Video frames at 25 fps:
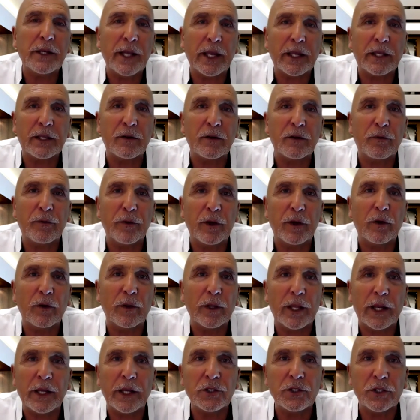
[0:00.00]
could feel
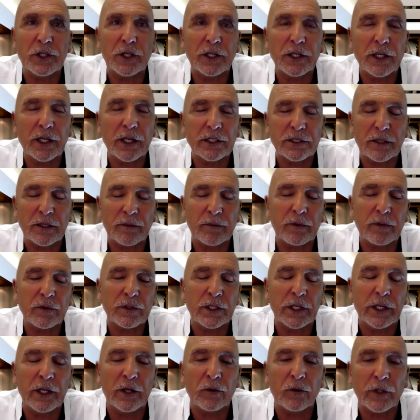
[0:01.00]
that they should have done something. It was
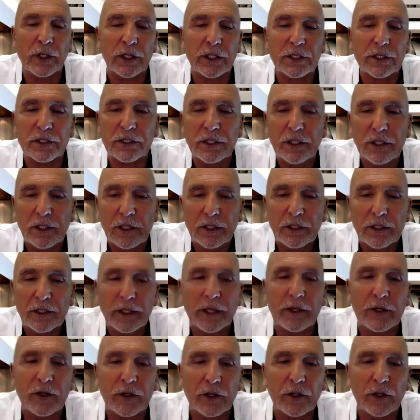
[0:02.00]
an illness.
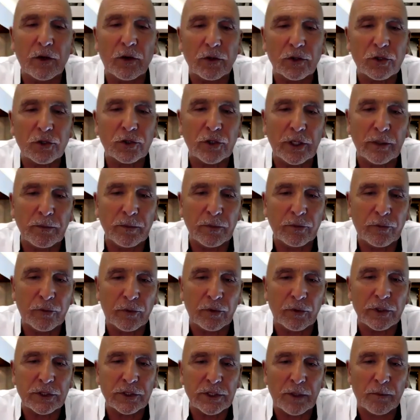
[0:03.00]
They could have got treatment
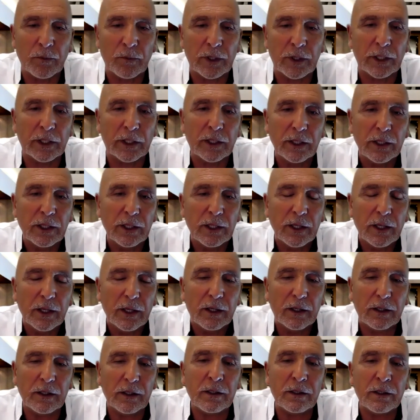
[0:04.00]
for it some way.
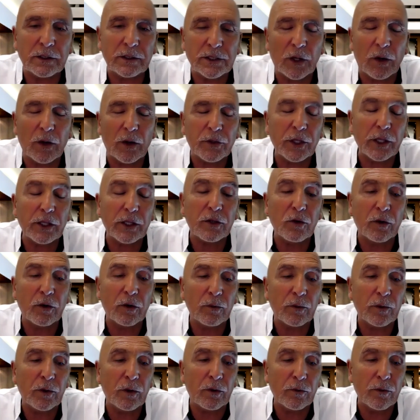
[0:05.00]
So I think
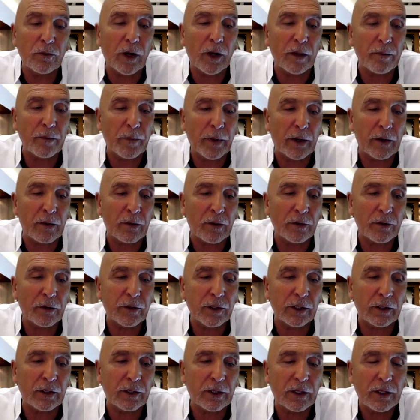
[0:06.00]
you're right, Beryl. I
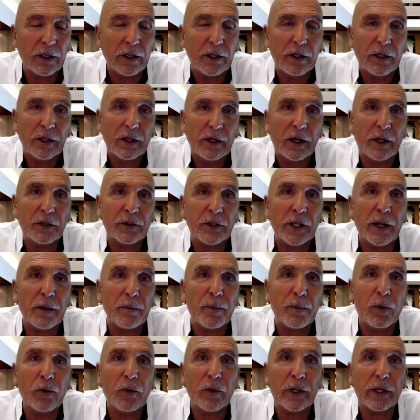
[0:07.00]
think at
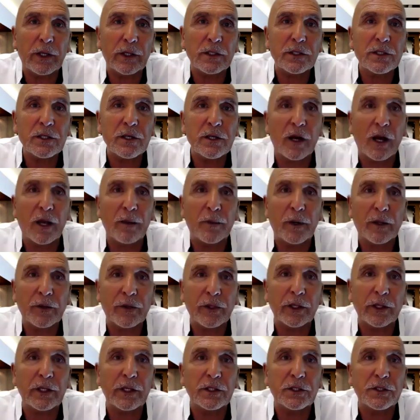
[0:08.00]
that point in time, I
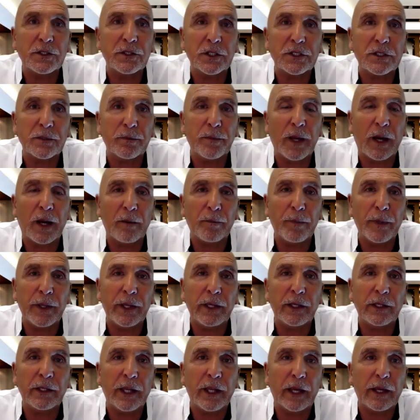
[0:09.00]
think it's just about
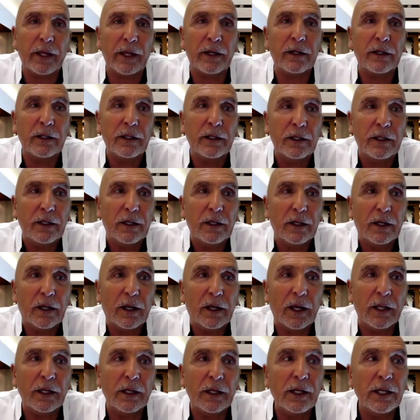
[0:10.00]
being there
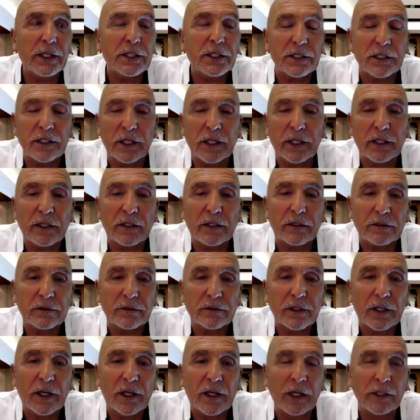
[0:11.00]
and listening,
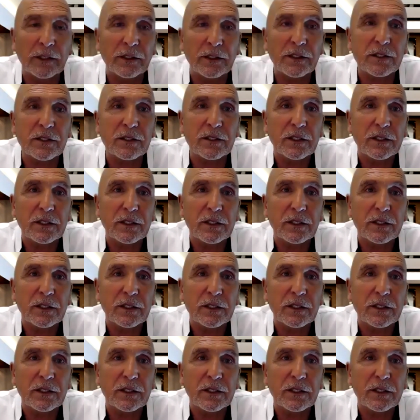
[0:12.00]
and